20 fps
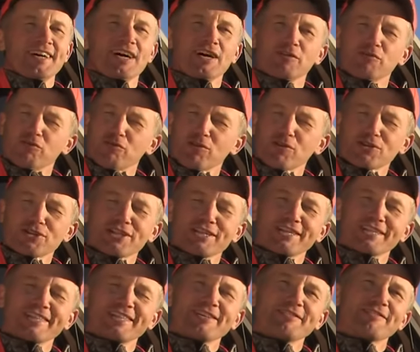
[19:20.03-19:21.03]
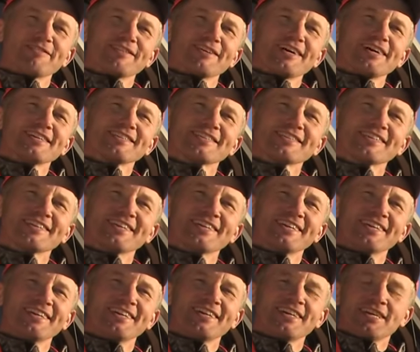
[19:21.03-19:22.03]
Unfortunately for us,
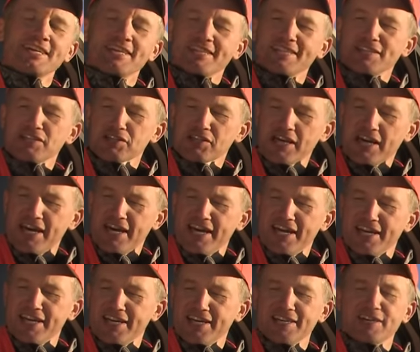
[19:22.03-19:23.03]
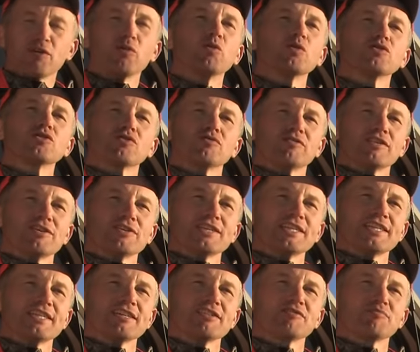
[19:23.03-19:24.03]
this guy was a very
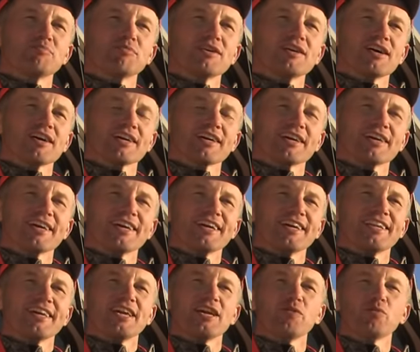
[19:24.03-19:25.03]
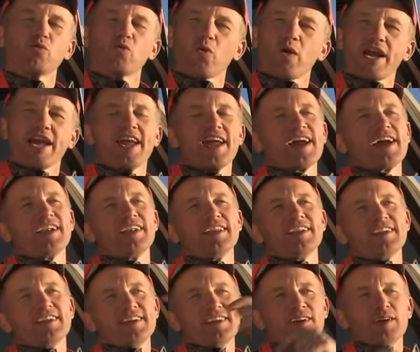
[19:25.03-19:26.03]
tough buck, and he ran
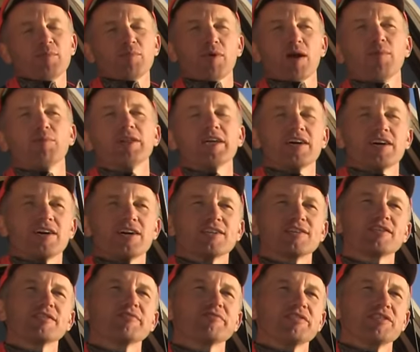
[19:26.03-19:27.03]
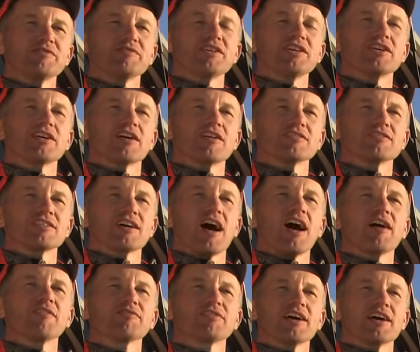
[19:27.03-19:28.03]
probably 150 yards
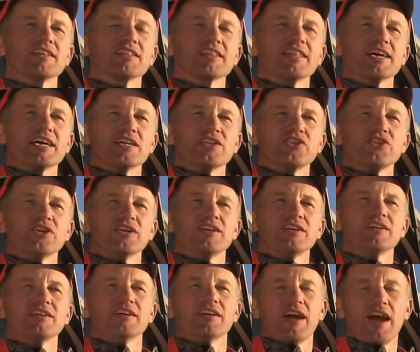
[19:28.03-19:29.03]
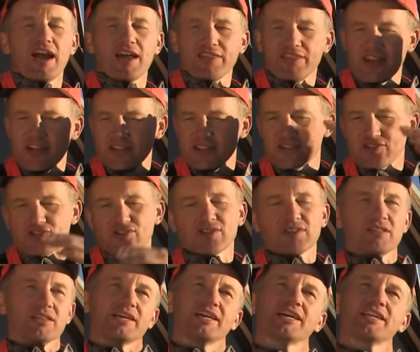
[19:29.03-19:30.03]
off that ledge and then
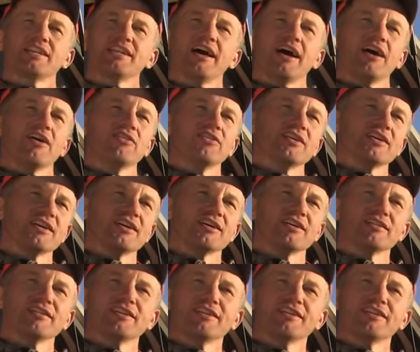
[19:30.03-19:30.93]
slid down the hill.